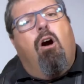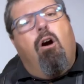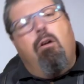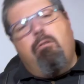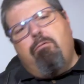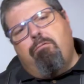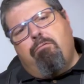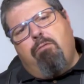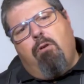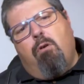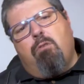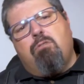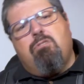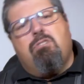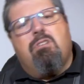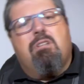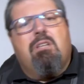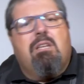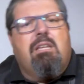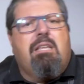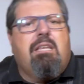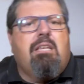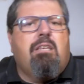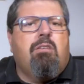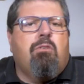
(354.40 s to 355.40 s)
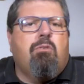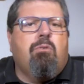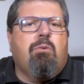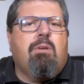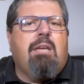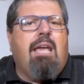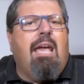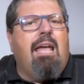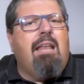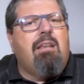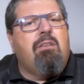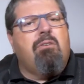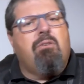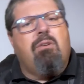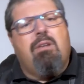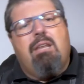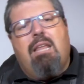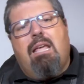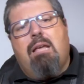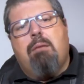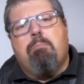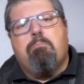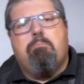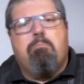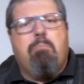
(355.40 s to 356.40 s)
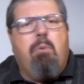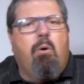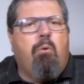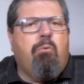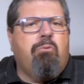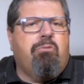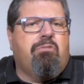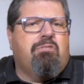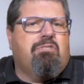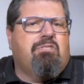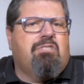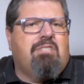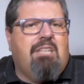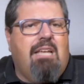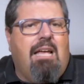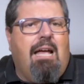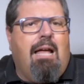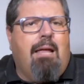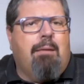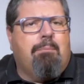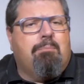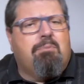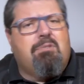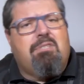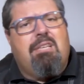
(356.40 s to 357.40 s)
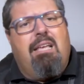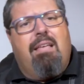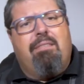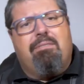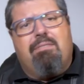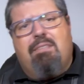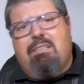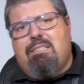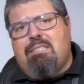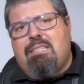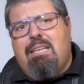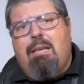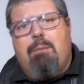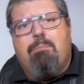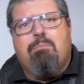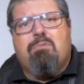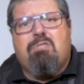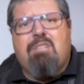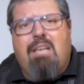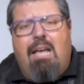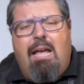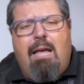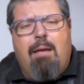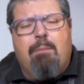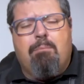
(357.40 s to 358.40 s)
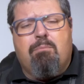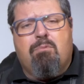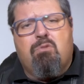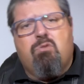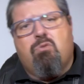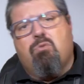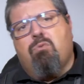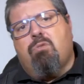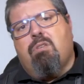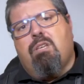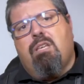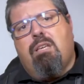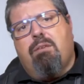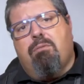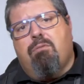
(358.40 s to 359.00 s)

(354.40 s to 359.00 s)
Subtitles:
Unfortunately, you can't connect both types at the same time to the